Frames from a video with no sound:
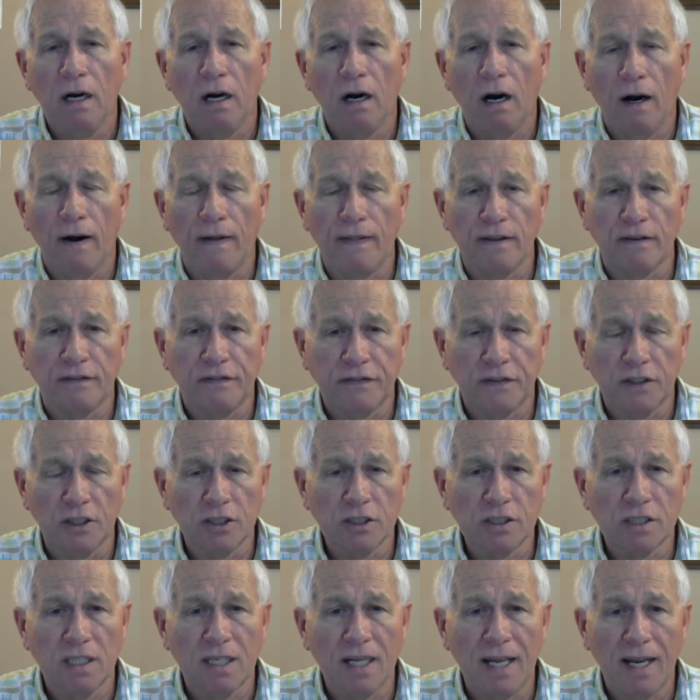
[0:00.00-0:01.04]
on the
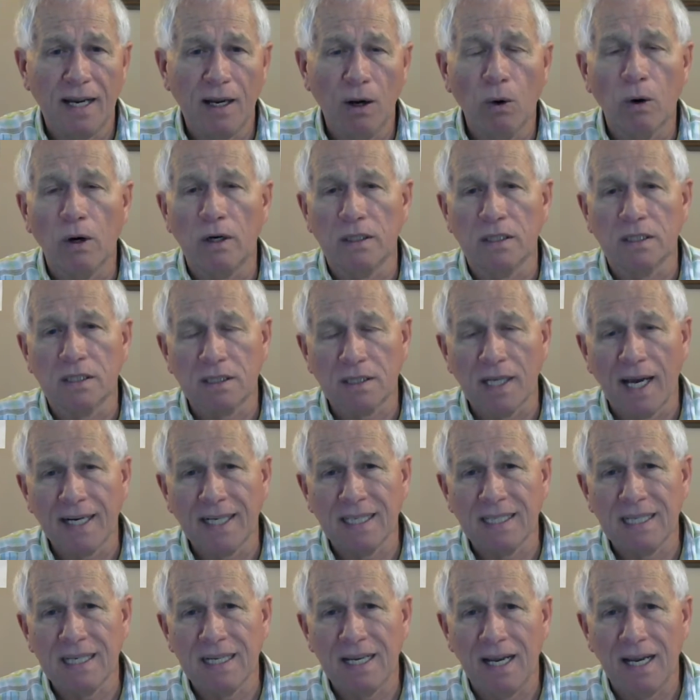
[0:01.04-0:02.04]
first day or the second